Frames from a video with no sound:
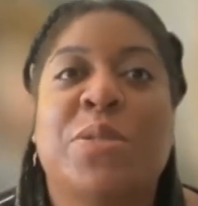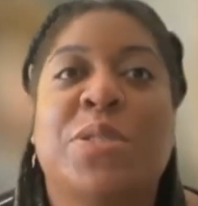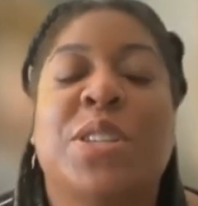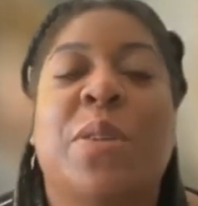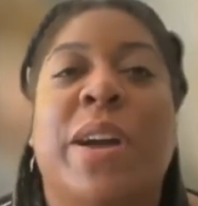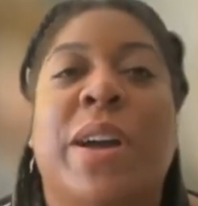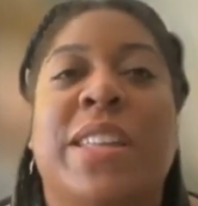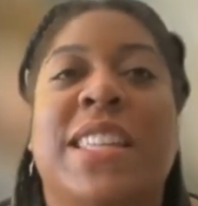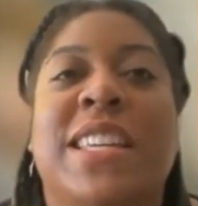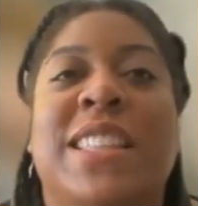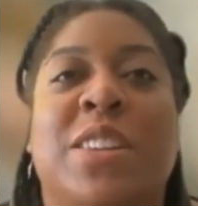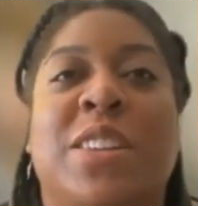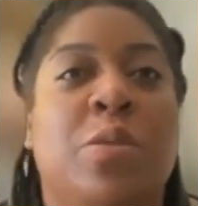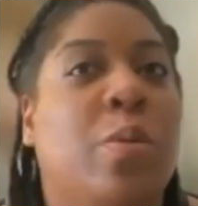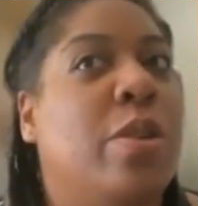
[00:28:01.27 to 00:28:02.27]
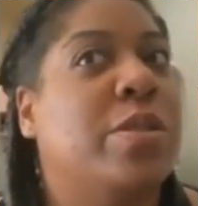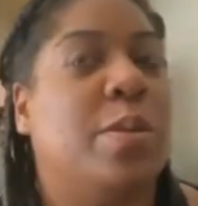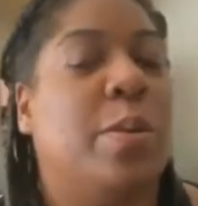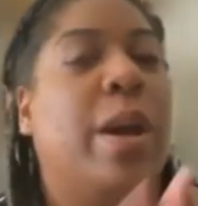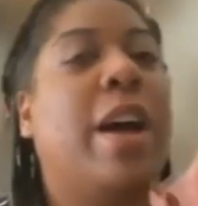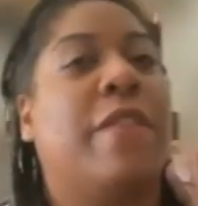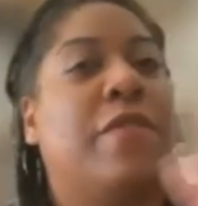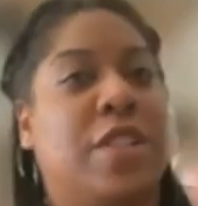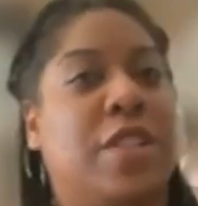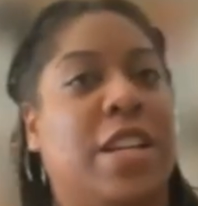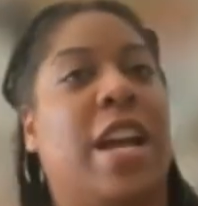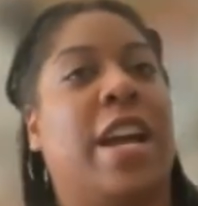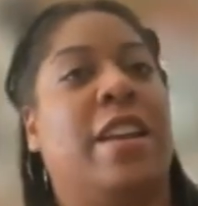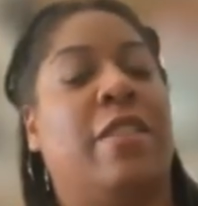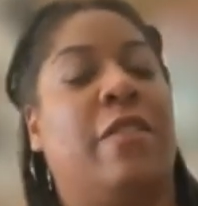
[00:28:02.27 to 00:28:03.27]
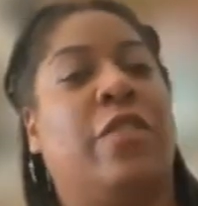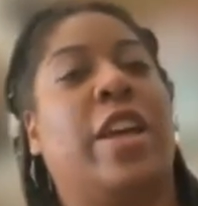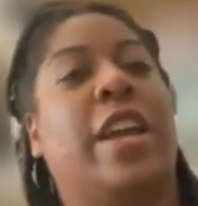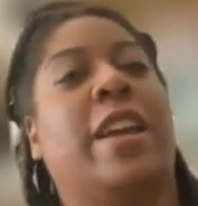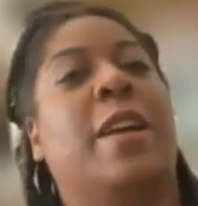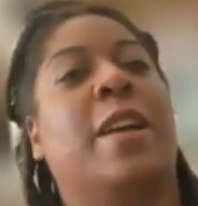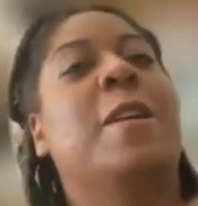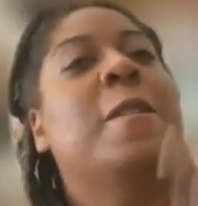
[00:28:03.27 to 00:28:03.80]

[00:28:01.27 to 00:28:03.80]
So I think that you also have to kind of like